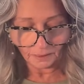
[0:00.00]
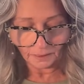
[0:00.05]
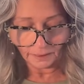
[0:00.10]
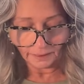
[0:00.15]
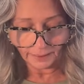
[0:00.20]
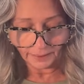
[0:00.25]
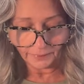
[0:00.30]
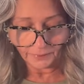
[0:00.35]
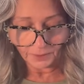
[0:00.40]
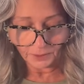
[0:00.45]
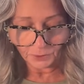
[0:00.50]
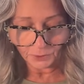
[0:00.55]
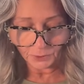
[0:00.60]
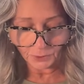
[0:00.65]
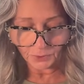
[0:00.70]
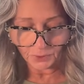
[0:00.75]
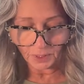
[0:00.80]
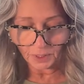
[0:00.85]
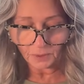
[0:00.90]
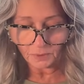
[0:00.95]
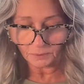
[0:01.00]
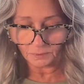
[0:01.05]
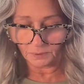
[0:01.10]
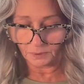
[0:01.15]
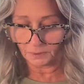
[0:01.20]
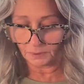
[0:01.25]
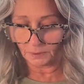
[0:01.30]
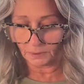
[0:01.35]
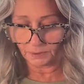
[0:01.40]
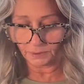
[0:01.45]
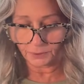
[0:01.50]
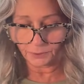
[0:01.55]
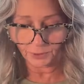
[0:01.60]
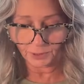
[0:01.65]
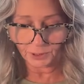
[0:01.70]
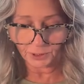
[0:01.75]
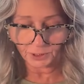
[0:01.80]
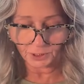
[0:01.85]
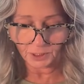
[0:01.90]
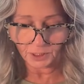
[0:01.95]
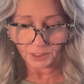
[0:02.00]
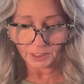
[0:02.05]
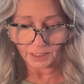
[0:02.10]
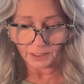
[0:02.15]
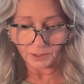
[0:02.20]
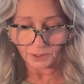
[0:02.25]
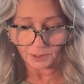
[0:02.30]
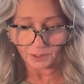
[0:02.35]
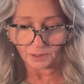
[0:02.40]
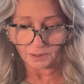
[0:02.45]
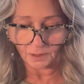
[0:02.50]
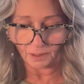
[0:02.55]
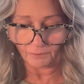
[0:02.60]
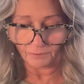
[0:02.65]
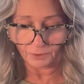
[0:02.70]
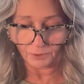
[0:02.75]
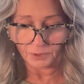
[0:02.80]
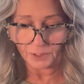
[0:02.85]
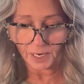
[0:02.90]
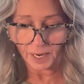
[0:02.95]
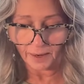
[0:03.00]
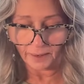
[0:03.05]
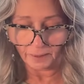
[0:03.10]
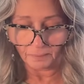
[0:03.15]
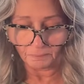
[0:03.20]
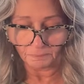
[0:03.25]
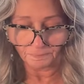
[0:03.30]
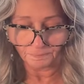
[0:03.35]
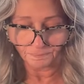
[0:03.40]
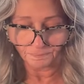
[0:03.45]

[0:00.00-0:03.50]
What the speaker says: in the judo Christian teachings of your time,